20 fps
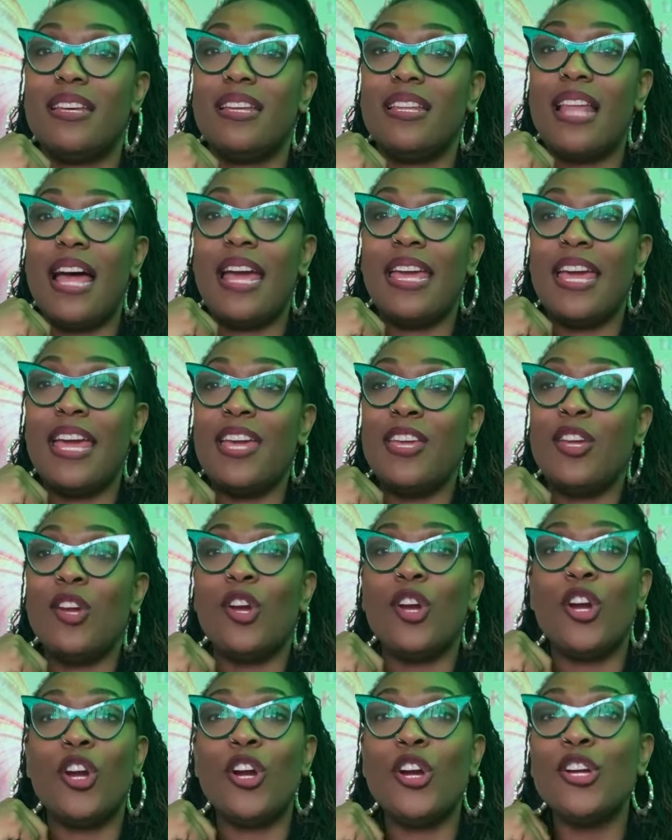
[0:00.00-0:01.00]
Like in
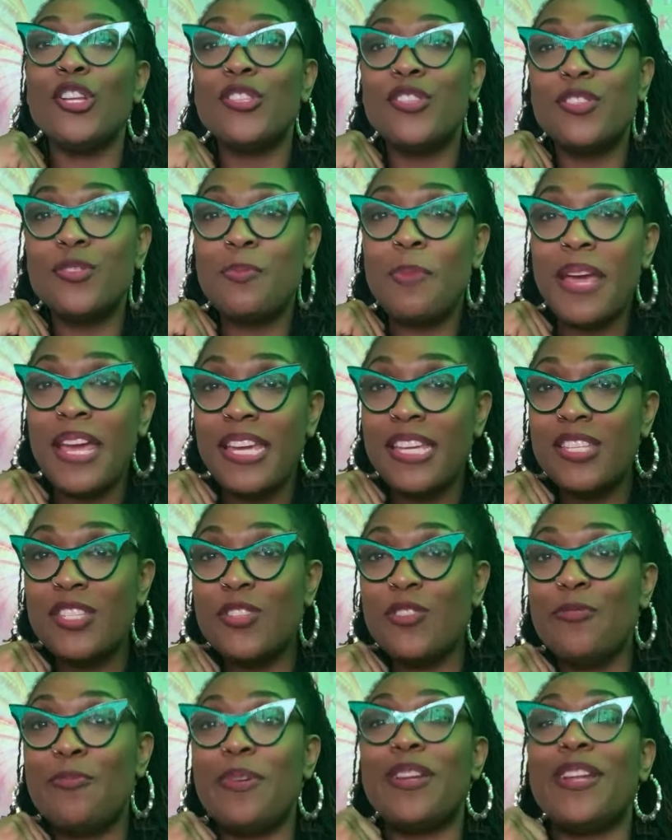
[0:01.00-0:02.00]
your current
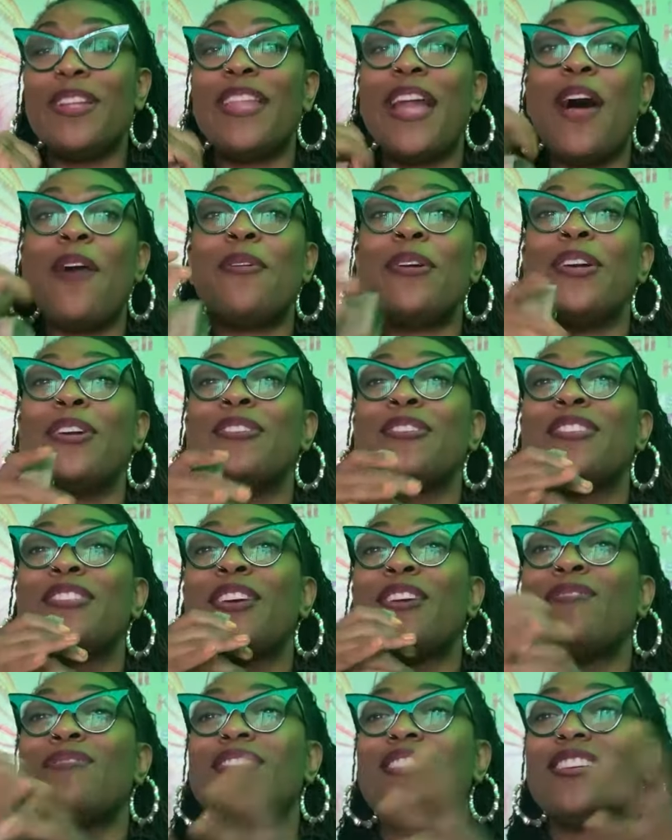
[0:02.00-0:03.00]
space, you've been allowing
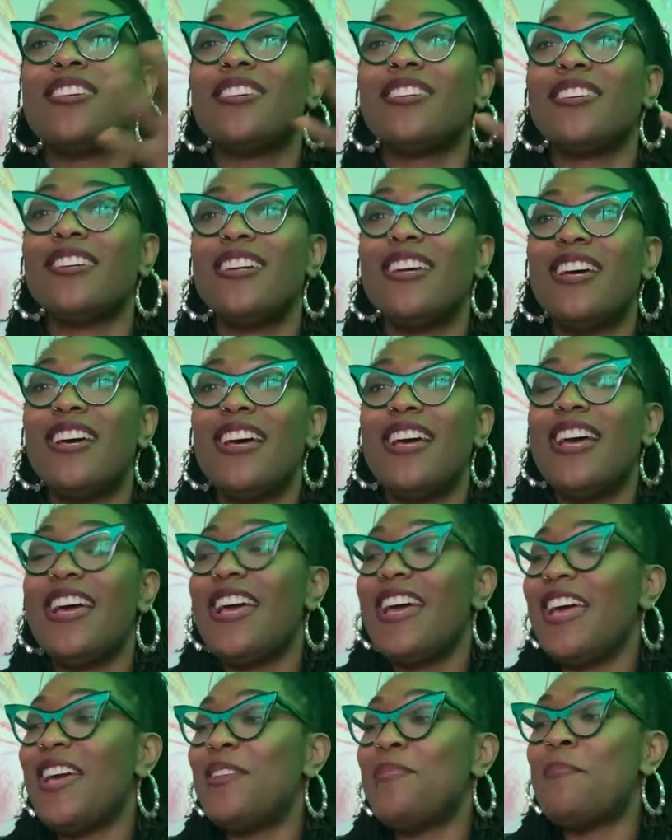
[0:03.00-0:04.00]
yourself to
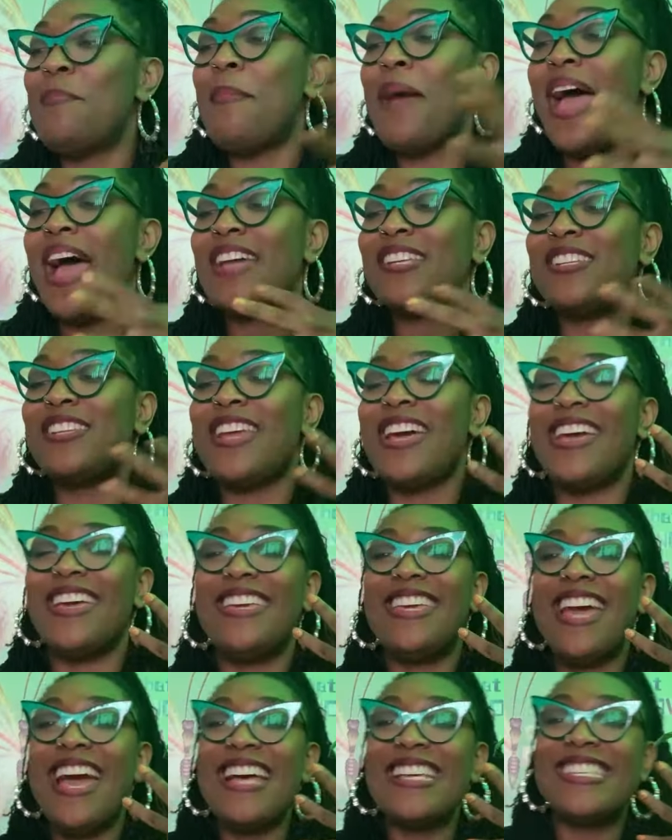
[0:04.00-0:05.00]
imagine
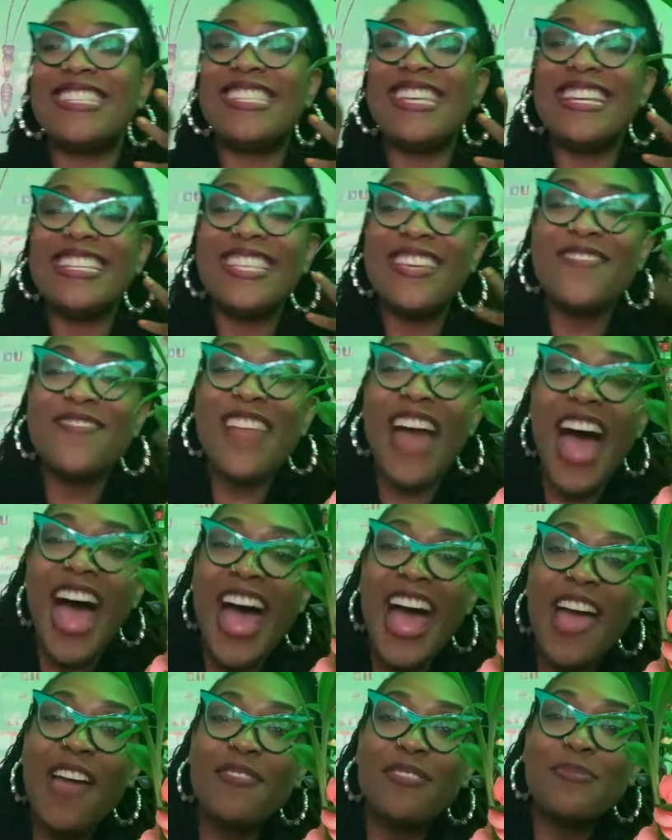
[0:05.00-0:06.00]
that. Yes, 6 of
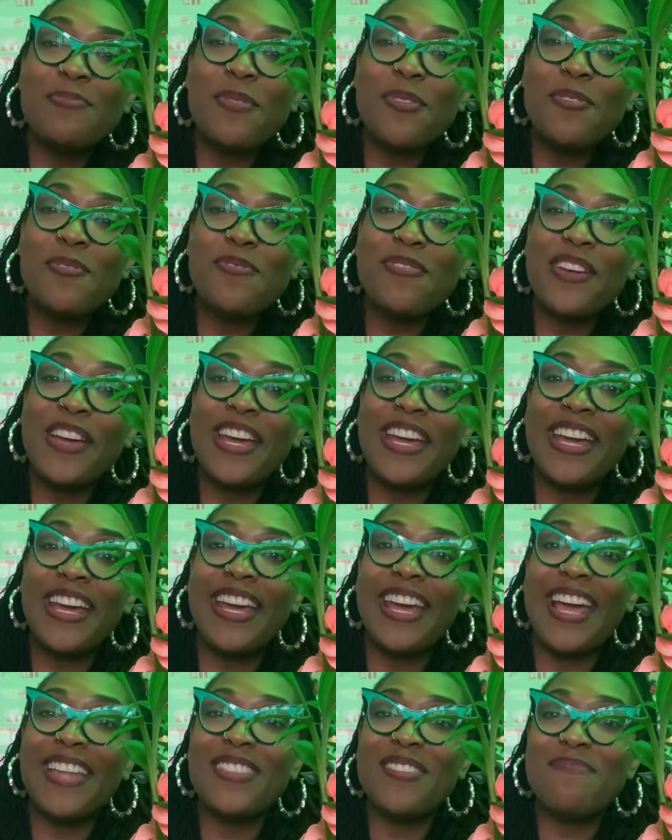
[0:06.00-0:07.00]
knives
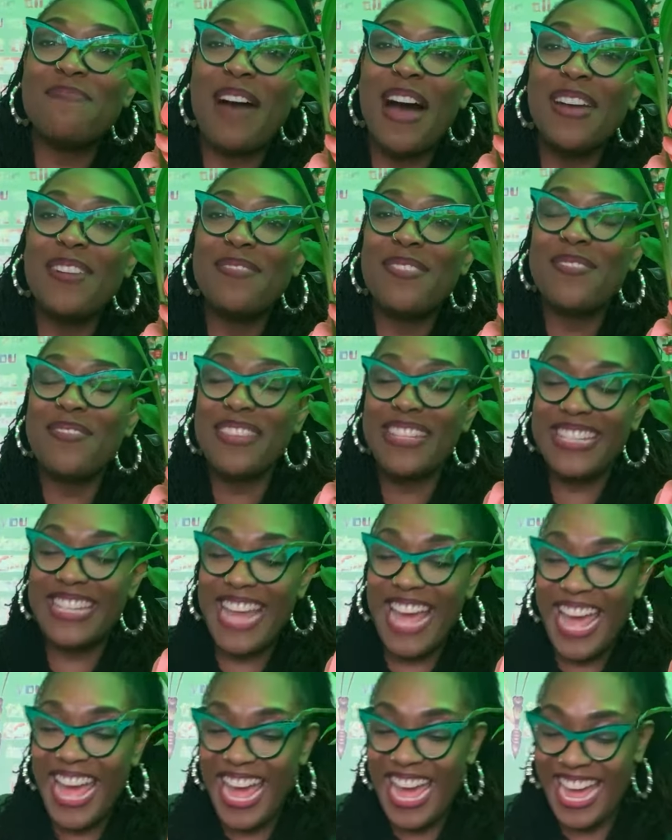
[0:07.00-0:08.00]
moving at the bottom of the
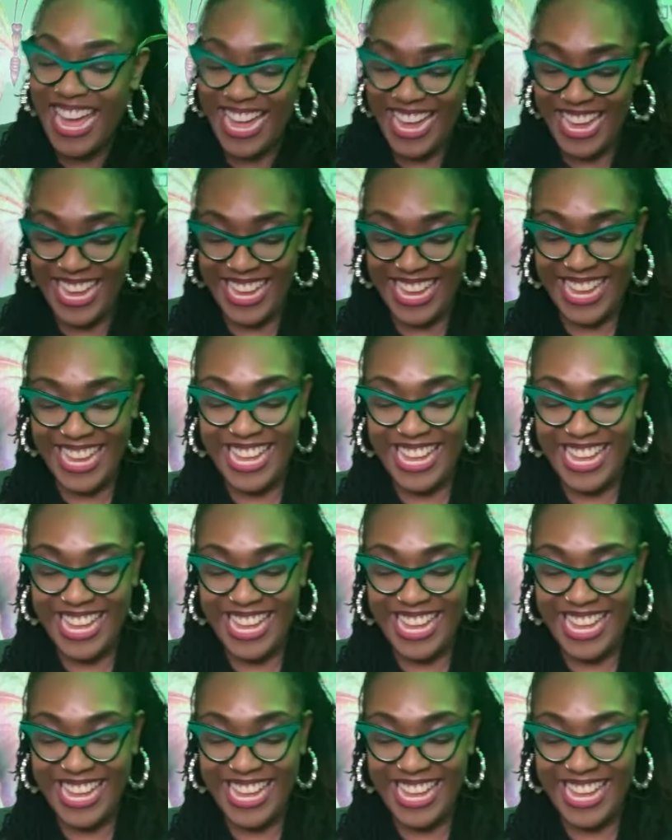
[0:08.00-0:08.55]
deck.